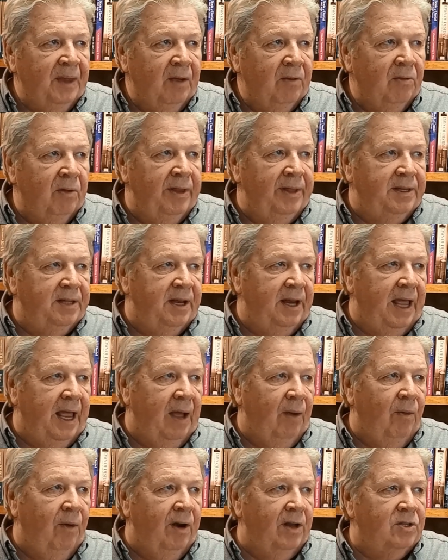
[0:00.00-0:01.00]
Really,
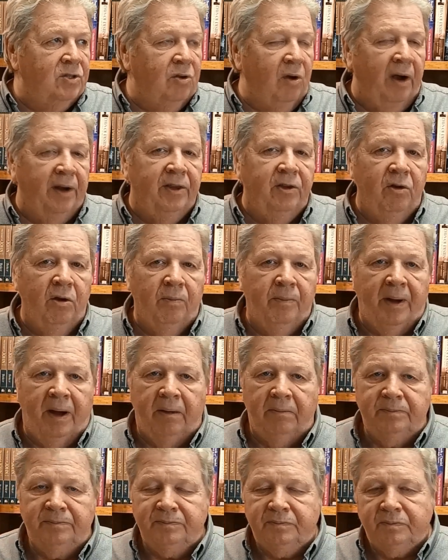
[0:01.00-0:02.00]
today I want to talk to you
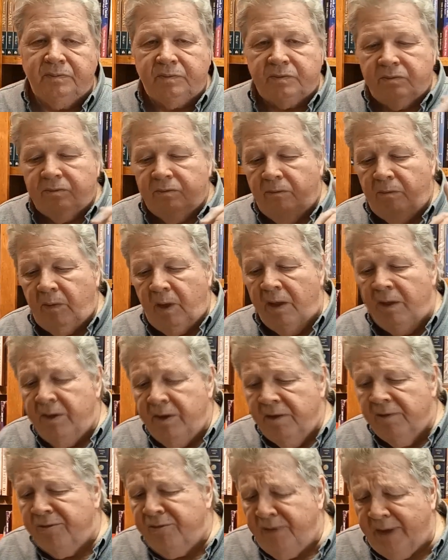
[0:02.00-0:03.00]
about
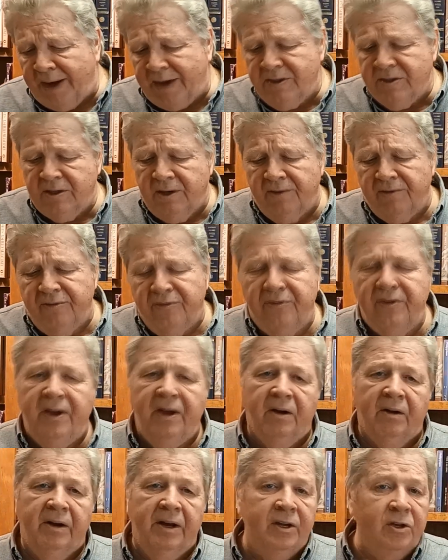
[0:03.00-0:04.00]
the effects of
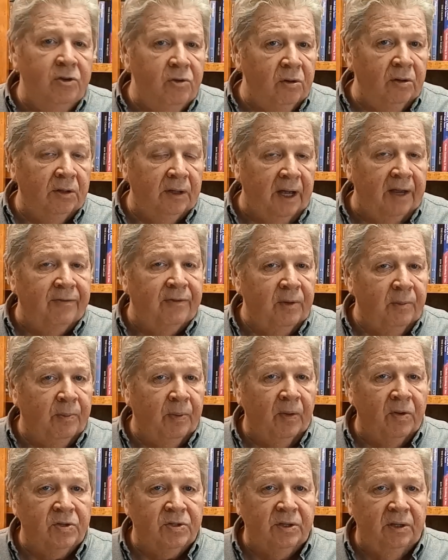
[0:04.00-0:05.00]
fear in your life, your
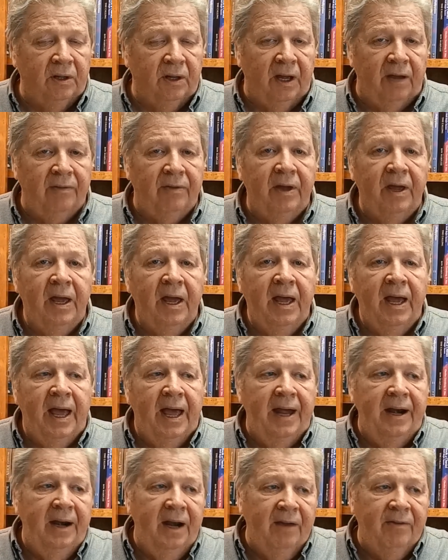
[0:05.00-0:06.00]
personal life,
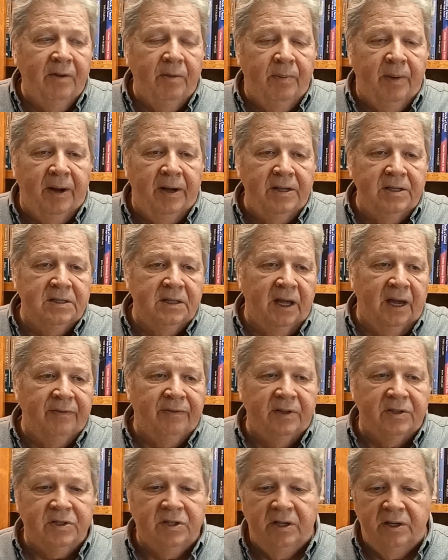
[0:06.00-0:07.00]
and in everybody's
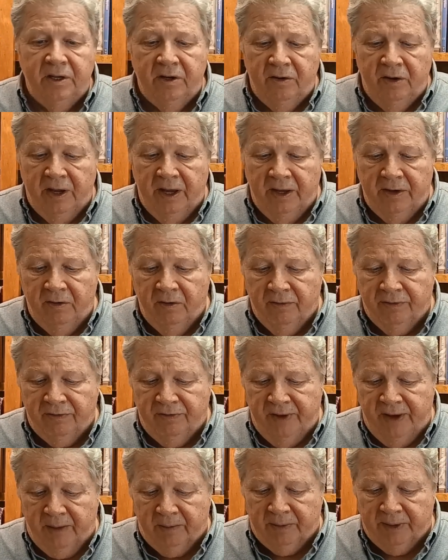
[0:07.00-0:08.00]
life that's in, in your
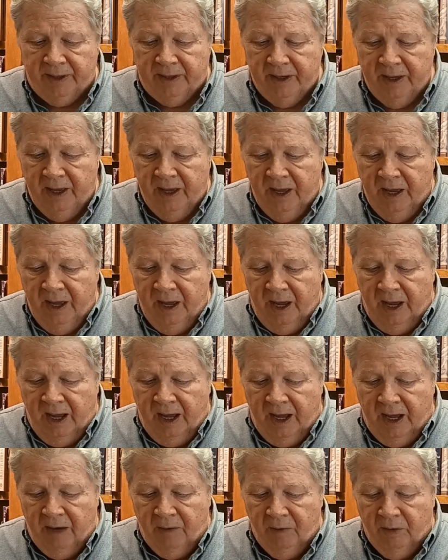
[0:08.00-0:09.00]
family.
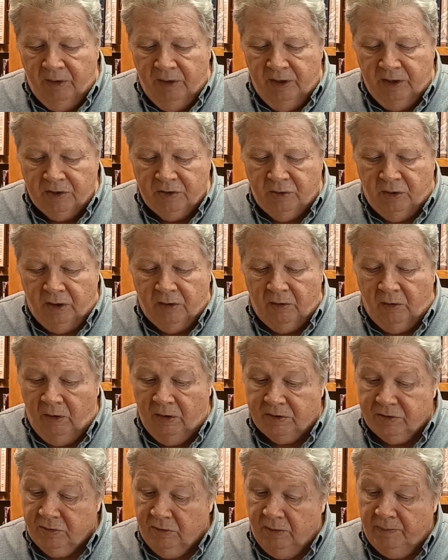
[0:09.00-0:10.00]
Uh, we're going to talk
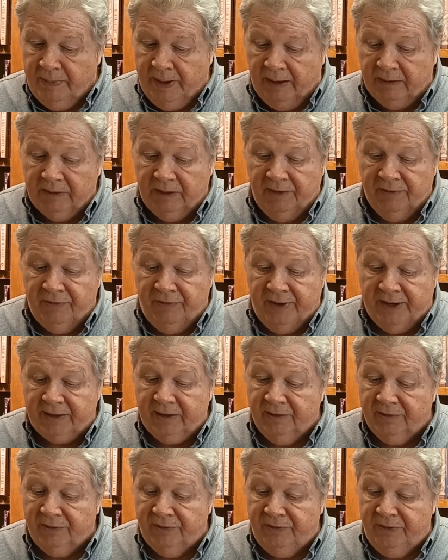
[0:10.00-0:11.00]
also about the
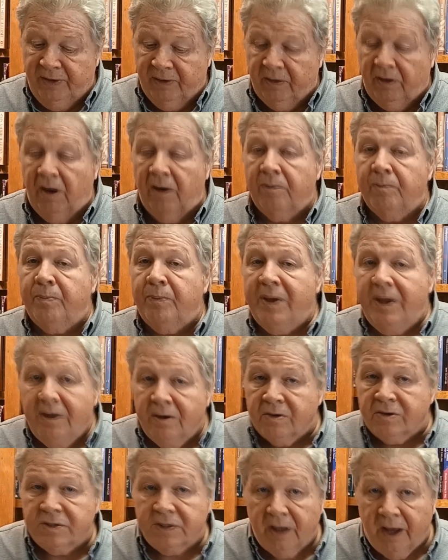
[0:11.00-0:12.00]
effect of fear on
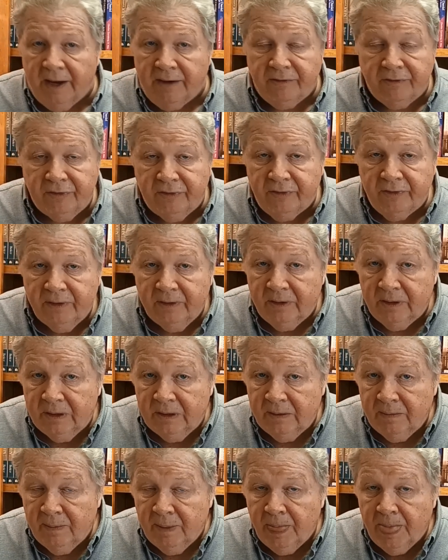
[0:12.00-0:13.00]
Peter's life.
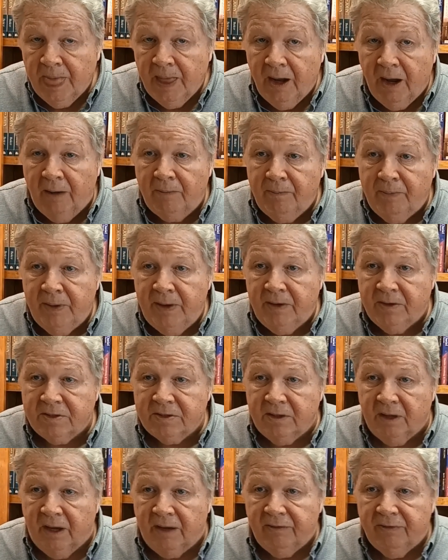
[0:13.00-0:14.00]
On
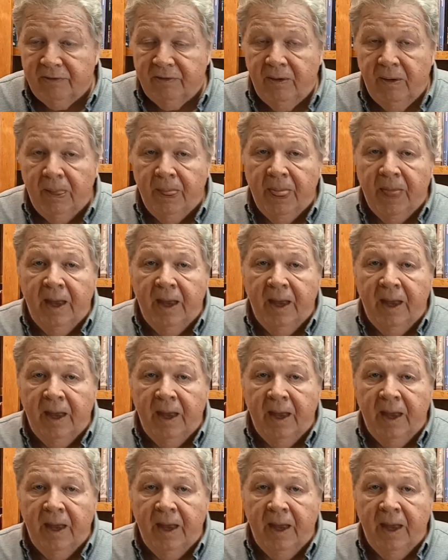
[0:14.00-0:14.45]
Peter's life.